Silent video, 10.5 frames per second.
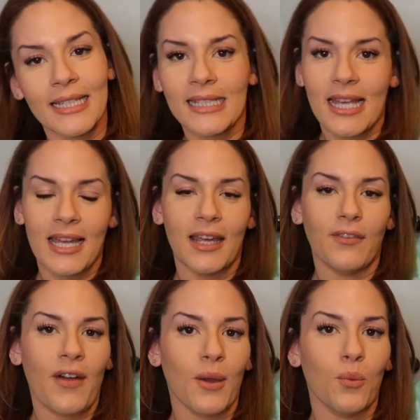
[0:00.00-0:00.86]
said,
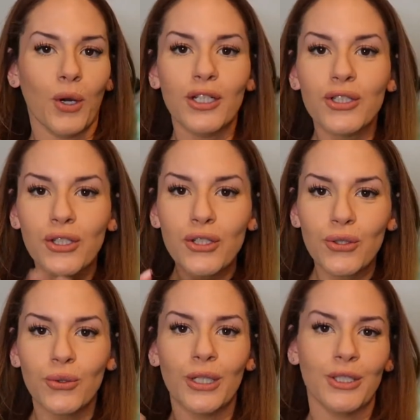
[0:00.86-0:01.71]
if I were to
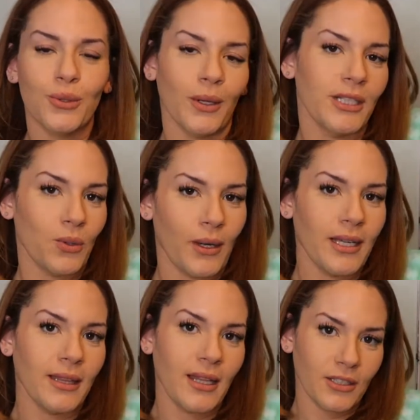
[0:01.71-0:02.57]
shoot a
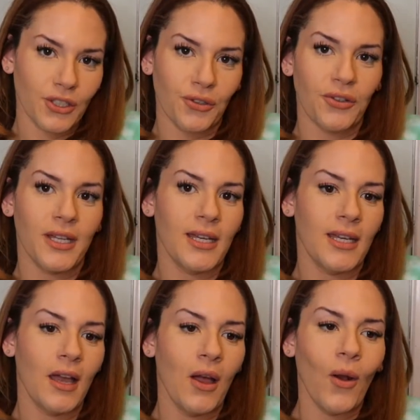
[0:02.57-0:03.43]
2020
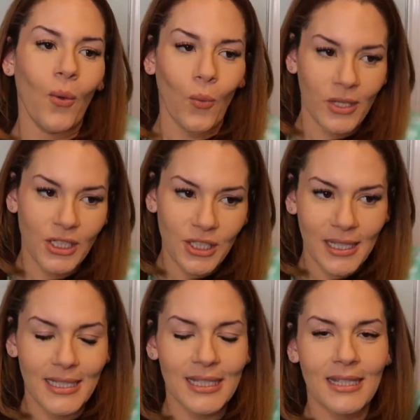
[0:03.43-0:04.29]
luxury wish
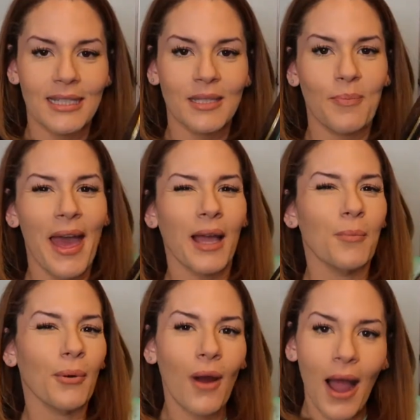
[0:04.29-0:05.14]
list, this
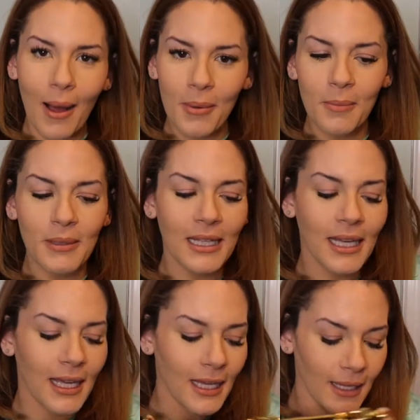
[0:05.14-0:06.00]
bag
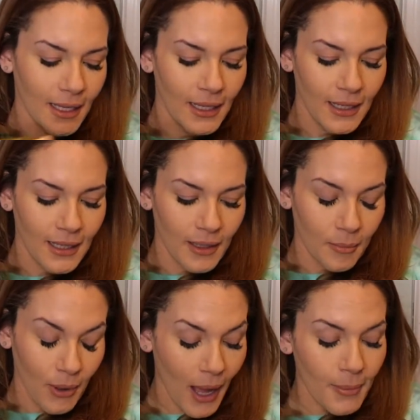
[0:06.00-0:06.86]
probably
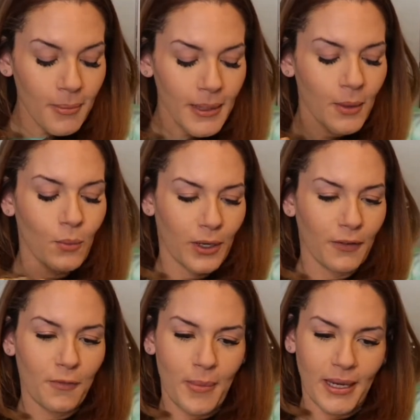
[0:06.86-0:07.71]
would
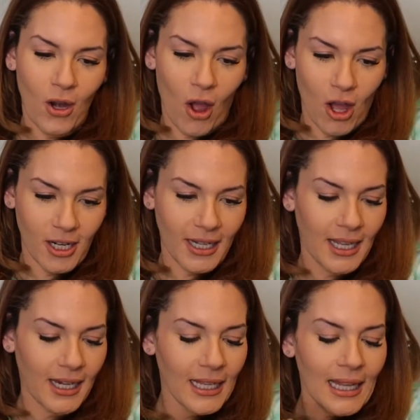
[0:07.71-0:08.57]
have been on
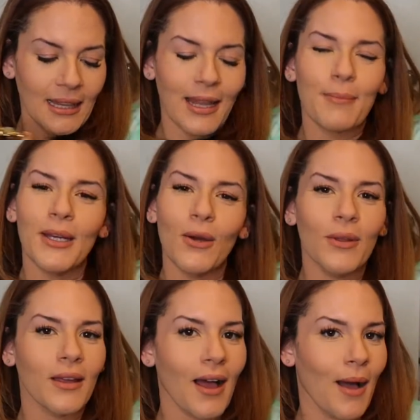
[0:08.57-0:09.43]
it. Let me know
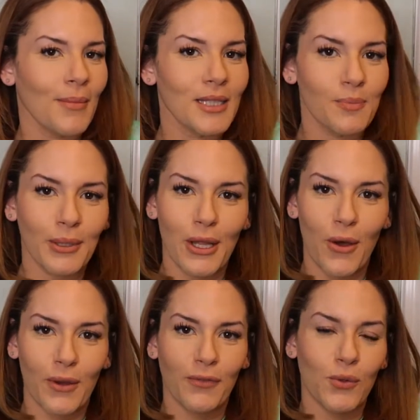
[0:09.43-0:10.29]
in the comments
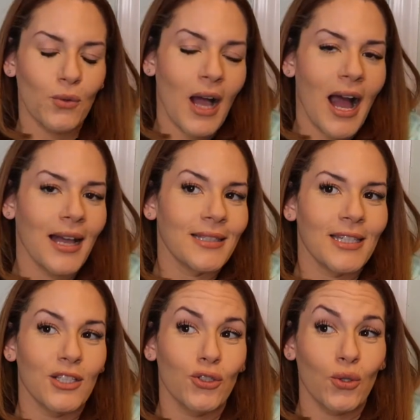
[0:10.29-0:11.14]
below if you guys
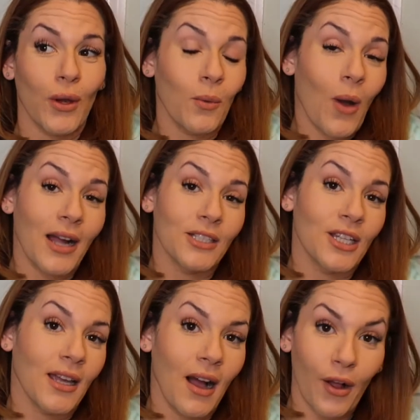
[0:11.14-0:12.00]
enjoy
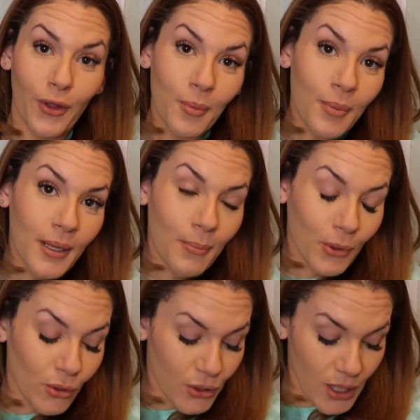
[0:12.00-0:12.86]
watching other
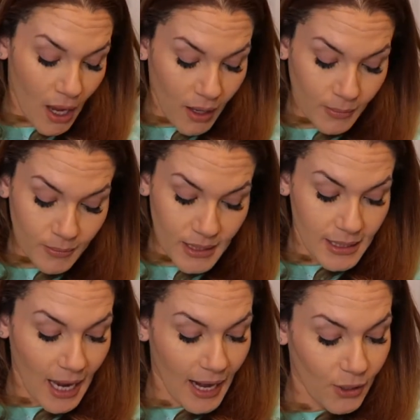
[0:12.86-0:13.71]
people's
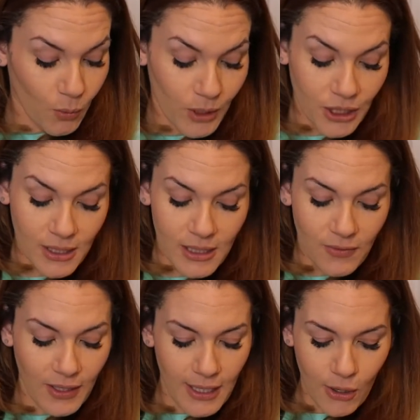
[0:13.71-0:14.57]
designer wish list
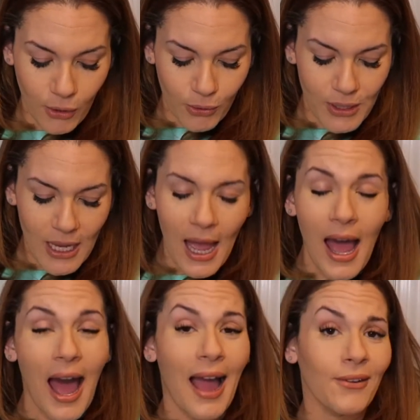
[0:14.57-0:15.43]
videos.
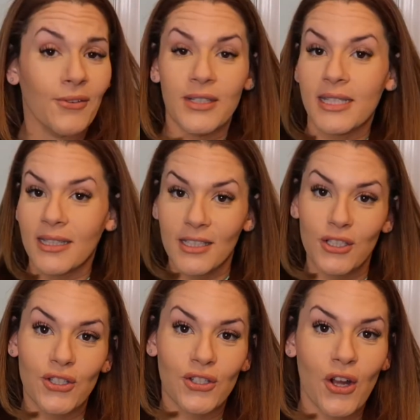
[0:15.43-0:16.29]
I recently
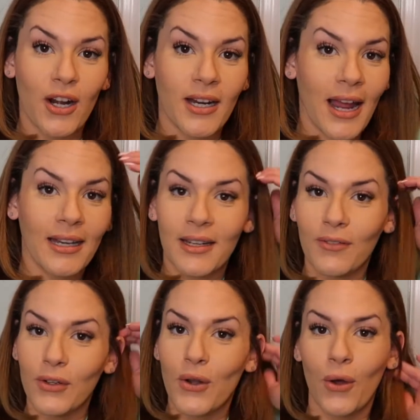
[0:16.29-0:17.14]
just started. I didn't
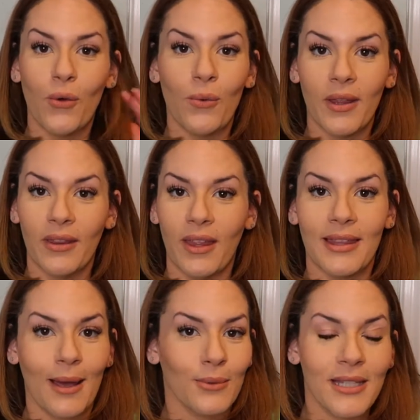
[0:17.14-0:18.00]
even know
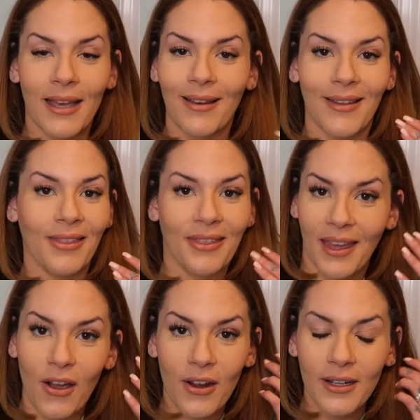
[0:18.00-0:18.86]
that was like a
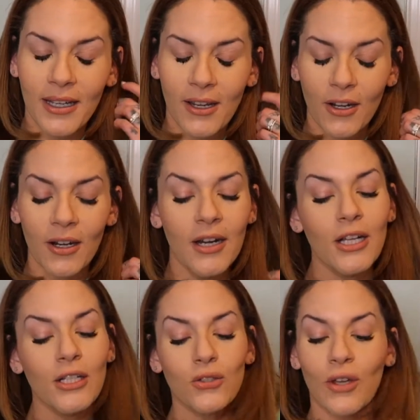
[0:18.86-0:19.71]
thing on here.
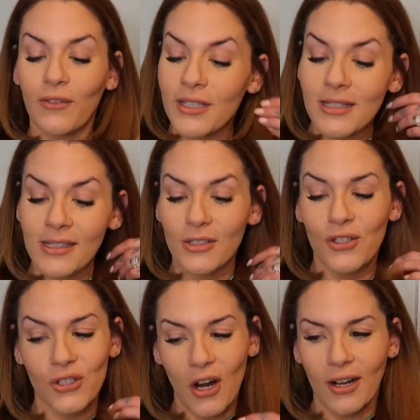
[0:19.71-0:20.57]
So I recently
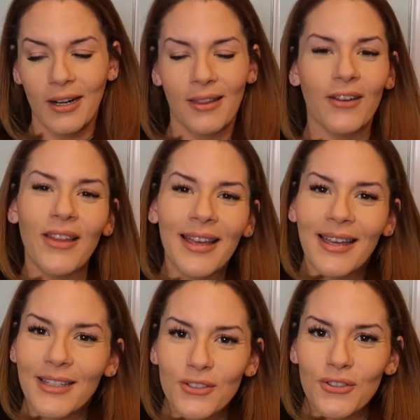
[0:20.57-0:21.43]
just started and they're like
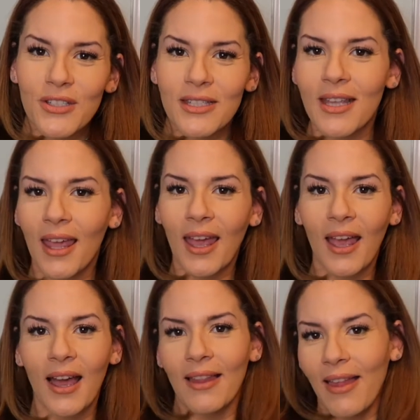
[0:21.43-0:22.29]

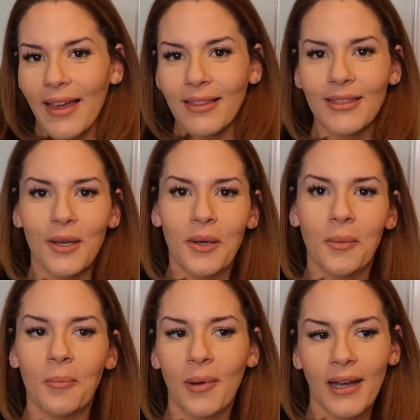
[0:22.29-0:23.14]
interesting. I like
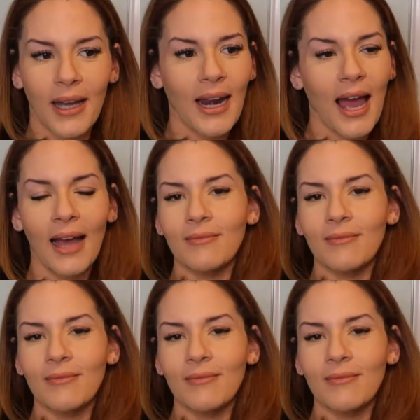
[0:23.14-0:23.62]
them, but